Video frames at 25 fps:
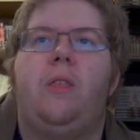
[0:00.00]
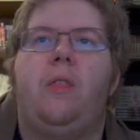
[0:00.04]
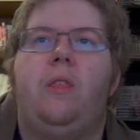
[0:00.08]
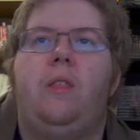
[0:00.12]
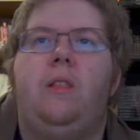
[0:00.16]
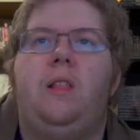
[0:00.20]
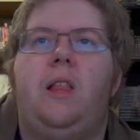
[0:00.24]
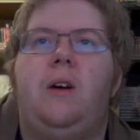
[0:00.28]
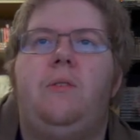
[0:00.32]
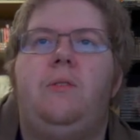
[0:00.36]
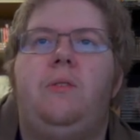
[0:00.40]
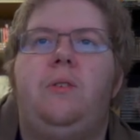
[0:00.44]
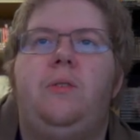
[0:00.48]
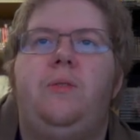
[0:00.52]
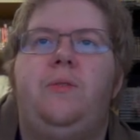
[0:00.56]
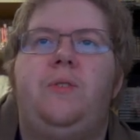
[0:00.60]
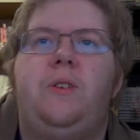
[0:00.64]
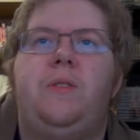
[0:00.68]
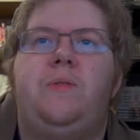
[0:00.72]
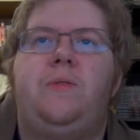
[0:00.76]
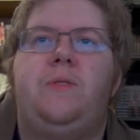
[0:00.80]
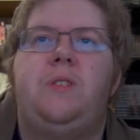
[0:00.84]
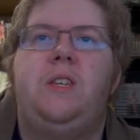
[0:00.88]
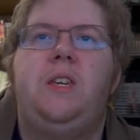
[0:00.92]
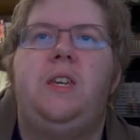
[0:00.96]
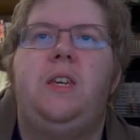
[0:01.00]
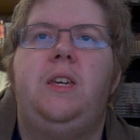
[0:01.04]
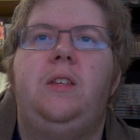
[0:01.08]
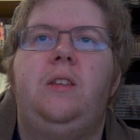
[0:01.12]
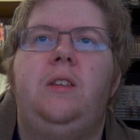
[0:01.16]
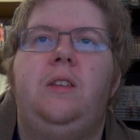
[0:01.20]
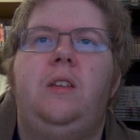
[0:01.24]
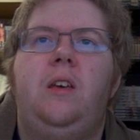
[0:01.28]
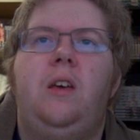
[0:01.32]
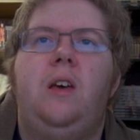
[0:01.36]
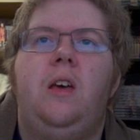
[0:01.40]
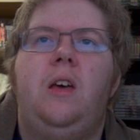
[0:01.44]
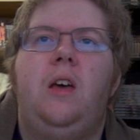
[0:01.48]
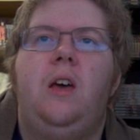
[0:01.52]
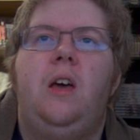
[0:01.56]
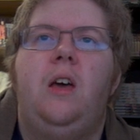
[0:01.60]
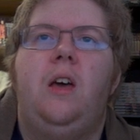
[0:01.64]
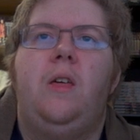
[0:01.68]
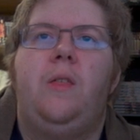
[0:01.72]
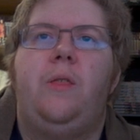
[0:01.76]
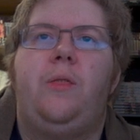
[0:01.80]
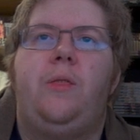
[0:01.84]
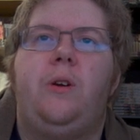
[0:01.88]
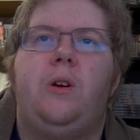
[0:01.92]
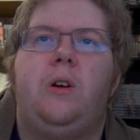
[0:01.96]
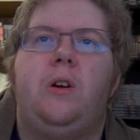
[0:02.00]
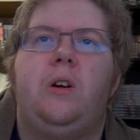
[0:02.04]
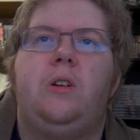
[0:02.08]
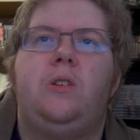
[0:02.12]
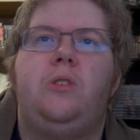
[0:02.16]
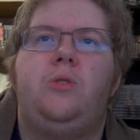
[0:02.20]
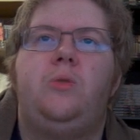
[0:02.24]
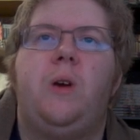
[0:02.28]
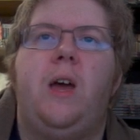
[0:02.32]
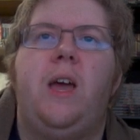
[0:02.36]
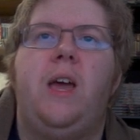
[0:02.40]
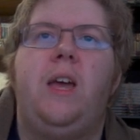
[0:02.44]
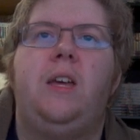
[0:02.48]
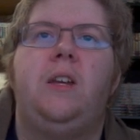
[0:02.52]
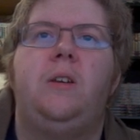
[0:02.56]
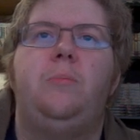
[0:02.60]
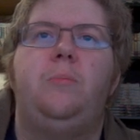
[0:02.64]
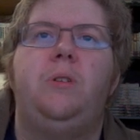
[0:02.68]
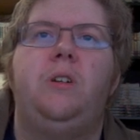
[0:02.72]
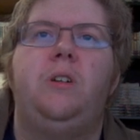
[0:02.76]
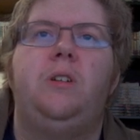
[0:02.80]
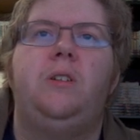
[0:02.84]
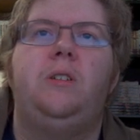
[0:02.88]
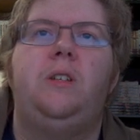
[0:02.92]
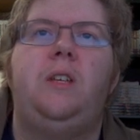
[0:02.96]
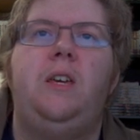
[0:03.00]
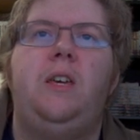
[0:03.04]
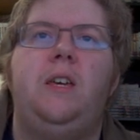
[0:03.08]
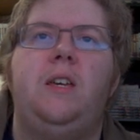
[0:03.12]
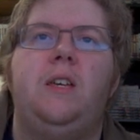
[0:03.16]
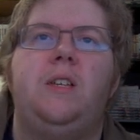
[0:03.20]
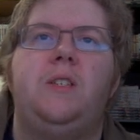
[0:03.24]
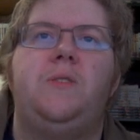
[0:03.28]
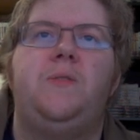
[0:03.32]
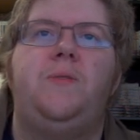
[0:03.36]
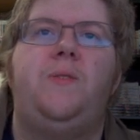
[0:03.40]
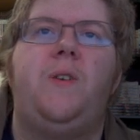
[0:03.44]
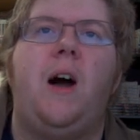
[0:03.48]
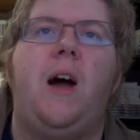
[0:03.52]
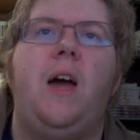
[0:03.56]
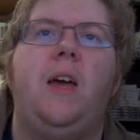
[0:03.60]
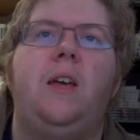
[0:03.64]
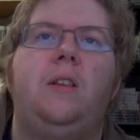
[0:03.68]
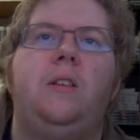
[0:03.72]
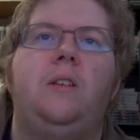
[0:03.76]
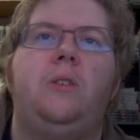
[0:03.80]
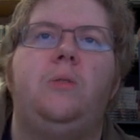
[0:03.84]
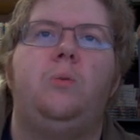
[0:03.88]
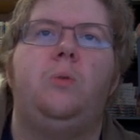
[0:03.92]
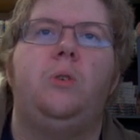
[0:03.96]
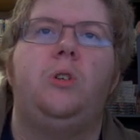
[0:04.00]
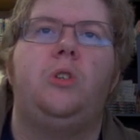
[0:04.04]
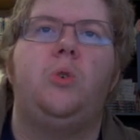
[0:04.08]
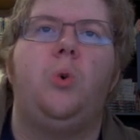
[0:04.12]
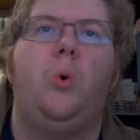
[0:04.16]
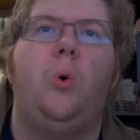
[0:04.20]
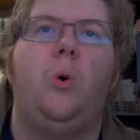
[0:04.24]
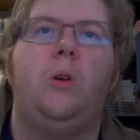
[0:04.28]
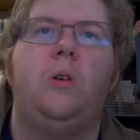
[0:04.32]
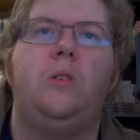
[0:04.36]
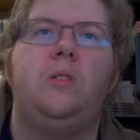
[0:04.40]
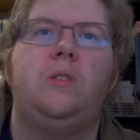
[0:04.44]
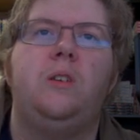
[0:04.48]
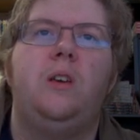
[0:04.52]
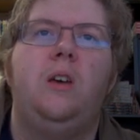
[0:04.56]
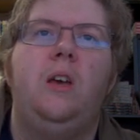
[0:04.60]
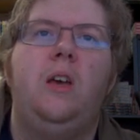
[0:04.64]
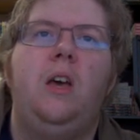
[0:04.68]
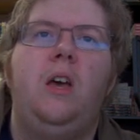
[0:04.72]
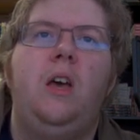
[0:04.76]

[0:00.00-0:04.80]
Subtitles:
Level 15, third dragon ability is Violent Retort.